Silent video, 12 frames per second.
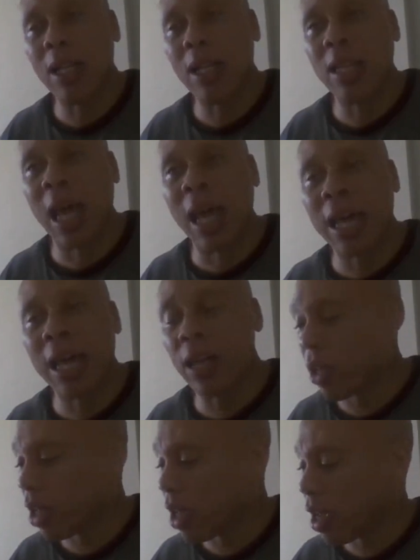like,
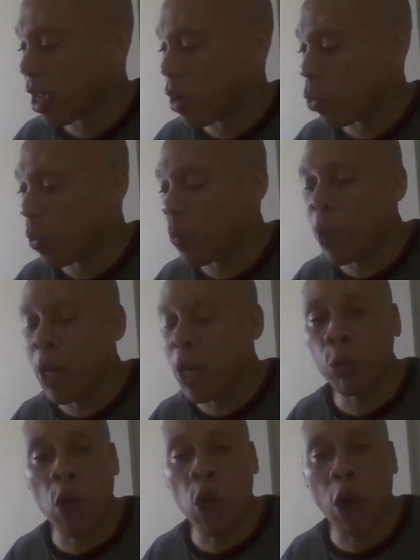when
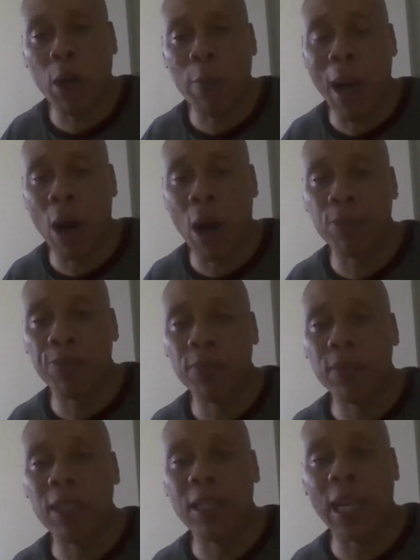people talk
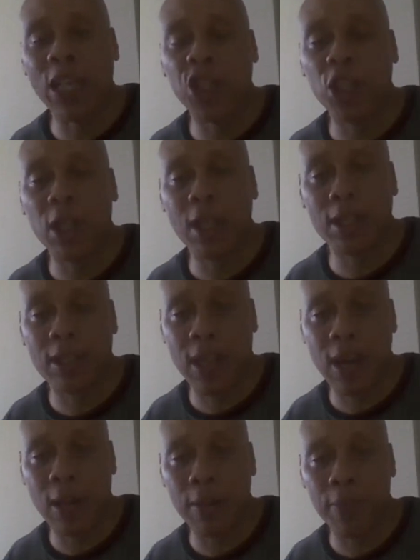about the Nation of Islam,